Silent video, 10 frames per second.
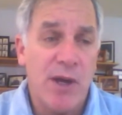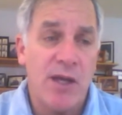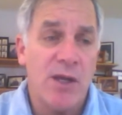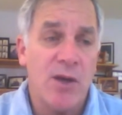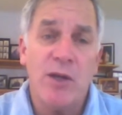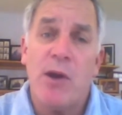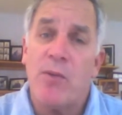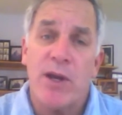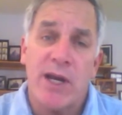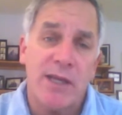and the only way
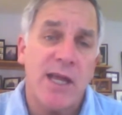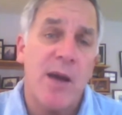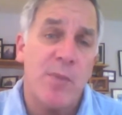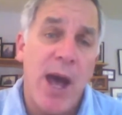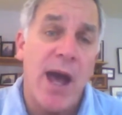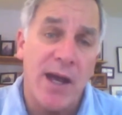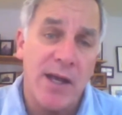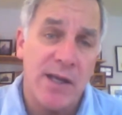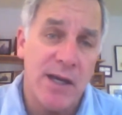we're going to get that back,